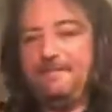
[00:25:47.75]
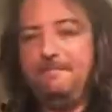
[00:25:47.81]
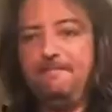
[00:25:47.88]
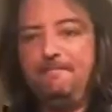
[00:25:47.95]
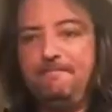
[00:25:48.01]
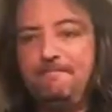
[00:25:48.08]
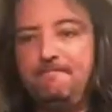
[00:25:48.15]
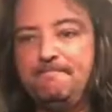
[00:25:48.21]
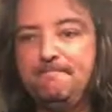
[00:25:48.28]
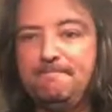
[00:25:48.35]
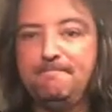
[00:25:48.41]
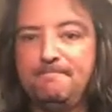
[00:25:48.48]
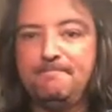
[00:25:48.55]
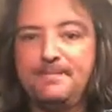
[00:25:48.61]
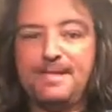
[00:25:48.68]
the ground, but
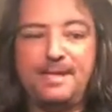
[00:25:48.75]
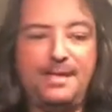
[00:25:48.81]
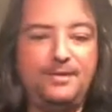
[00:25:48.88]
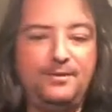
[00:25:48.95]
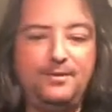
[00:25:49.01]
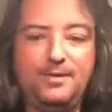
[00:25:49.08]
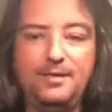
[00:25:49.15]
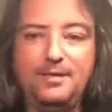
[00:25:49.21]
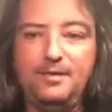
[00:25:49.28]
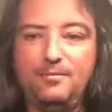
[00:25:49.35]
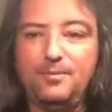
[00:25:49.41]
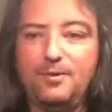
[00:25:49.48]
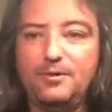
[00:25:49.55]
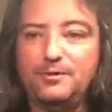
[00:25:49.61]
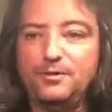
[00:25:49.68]
I
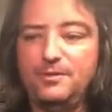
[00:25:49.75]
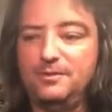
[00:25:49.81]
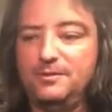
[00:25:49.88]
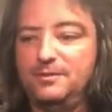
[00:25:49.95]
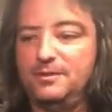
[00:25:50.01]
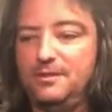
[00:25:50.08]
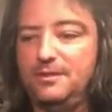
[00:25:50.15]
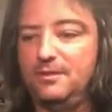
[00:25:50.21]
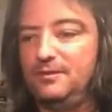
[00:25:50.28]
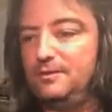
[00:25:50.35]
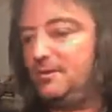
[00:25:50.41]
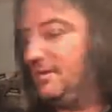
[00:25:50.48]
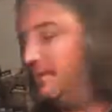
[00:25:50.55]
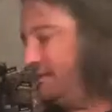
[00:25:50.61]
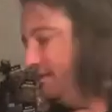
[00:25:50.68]
can't do that anymore. So
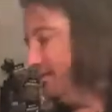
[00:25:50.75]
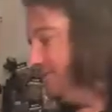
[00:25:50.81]
this is a good